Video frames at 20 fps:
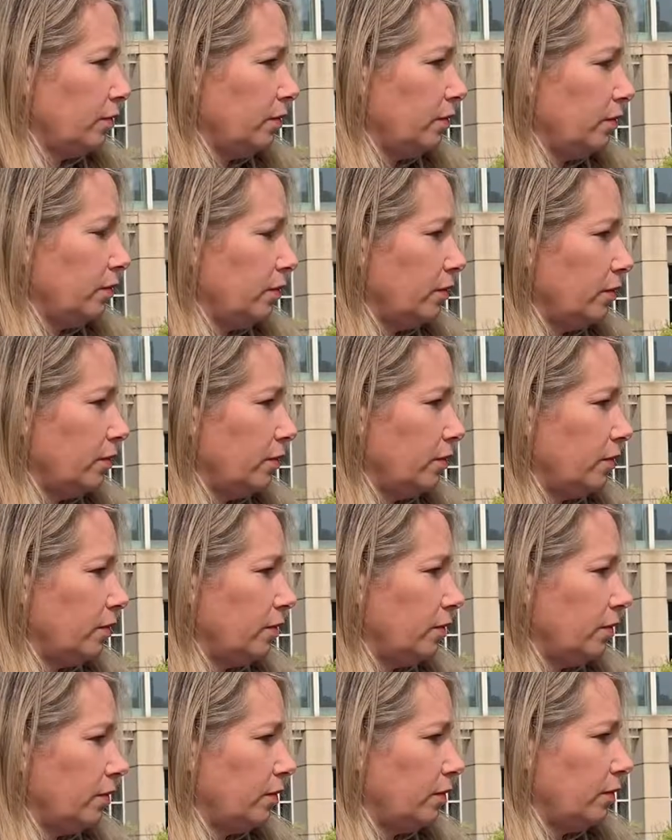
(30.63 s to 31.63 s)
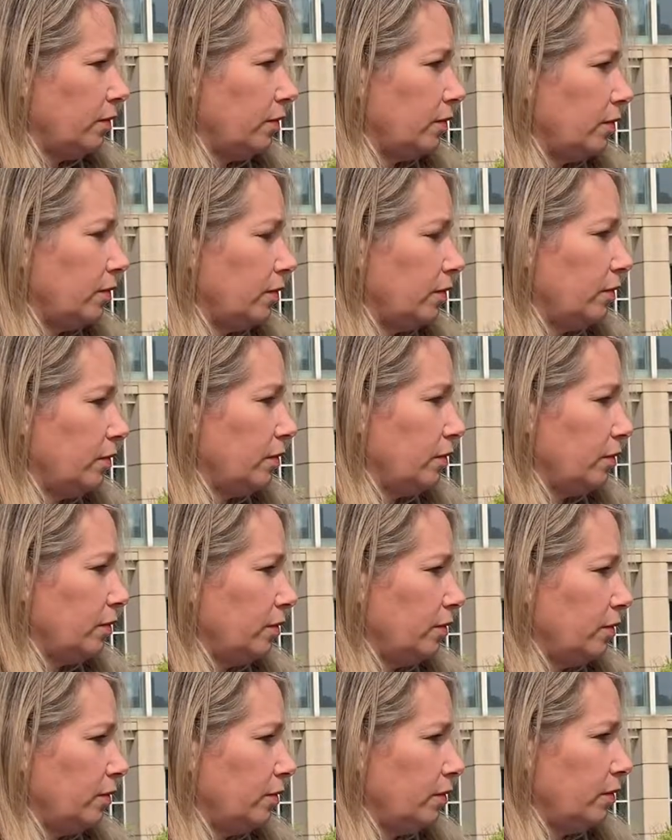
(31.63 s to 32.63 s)

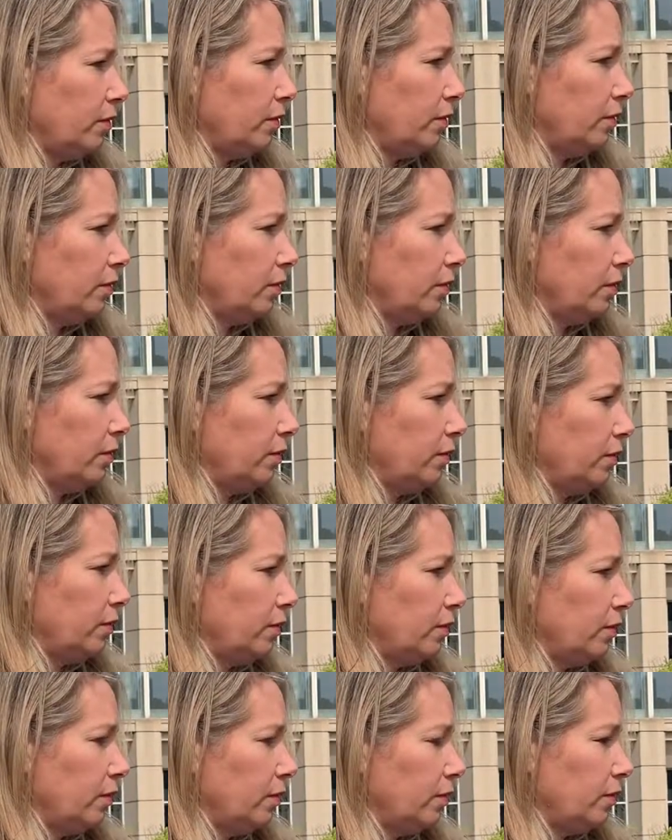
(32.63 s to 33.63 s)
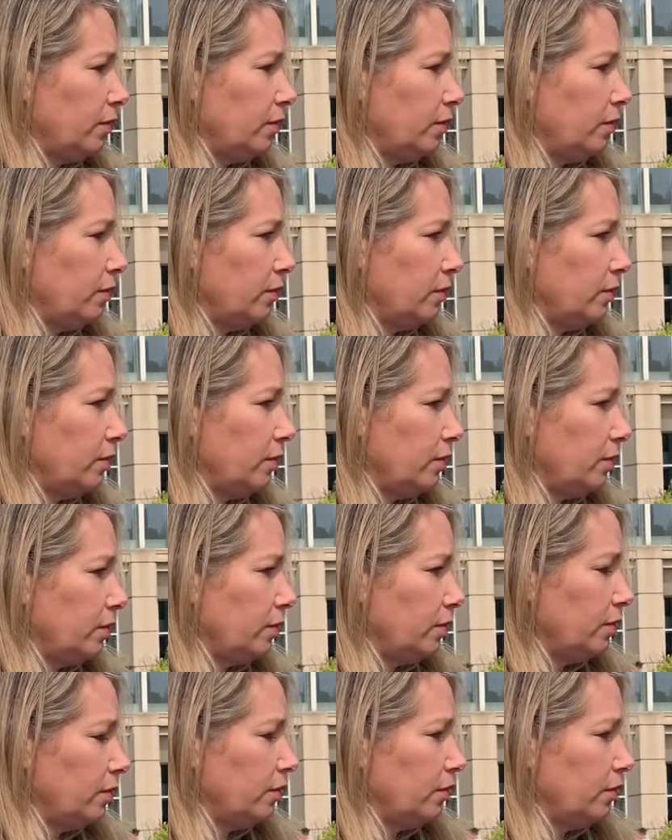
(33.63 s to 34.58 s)
[no speech]